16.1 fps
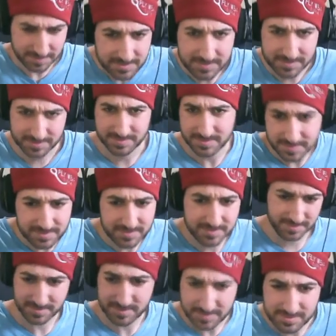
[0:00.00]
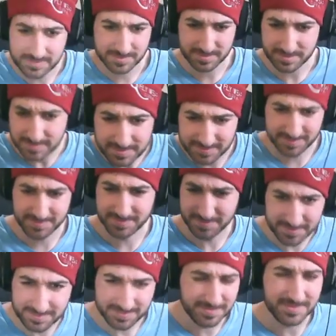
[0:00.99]
through dimensions, all the
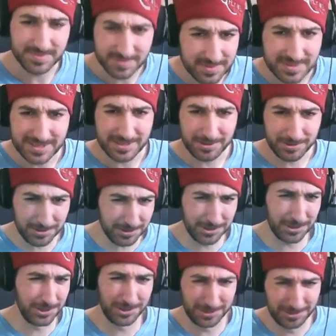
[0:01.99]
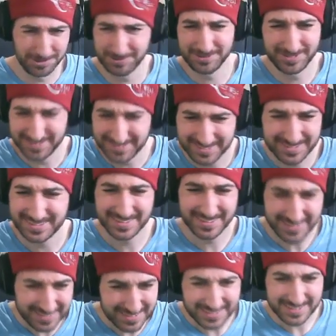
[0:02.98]
massacre Bang on me.
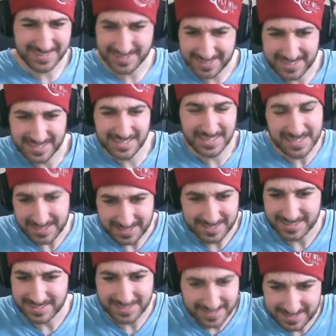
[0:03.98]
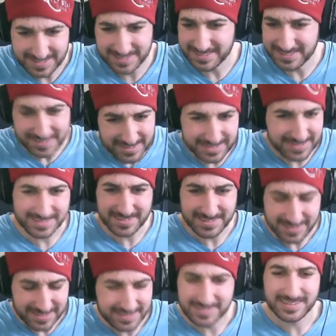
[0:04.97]
I'll absorb your body to the cell. I'm
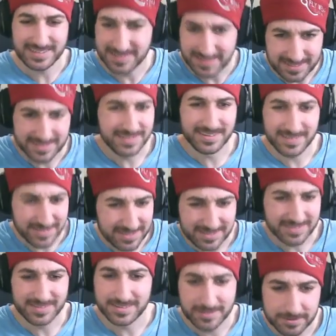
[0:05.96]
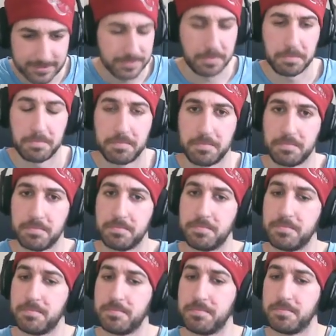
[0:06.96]
bi curious. Boy or girl,
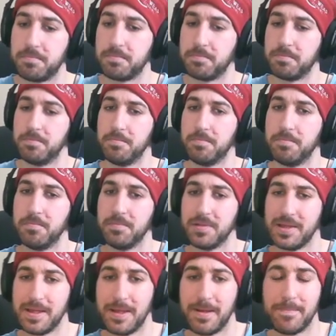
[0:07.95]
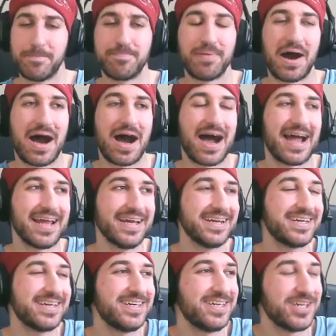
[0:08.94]
man, I just want some tail.
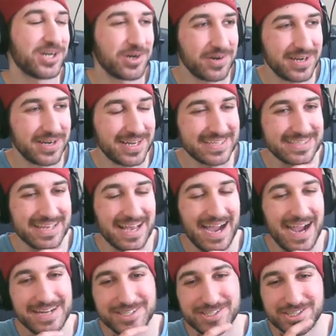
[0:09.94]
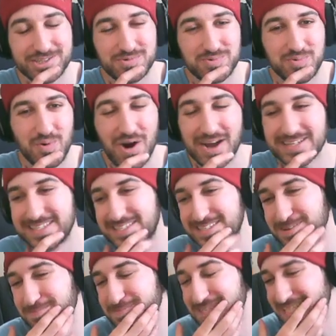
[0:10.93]
Bi curious, I just want
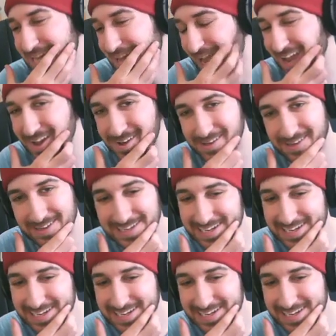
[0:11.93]
some tail.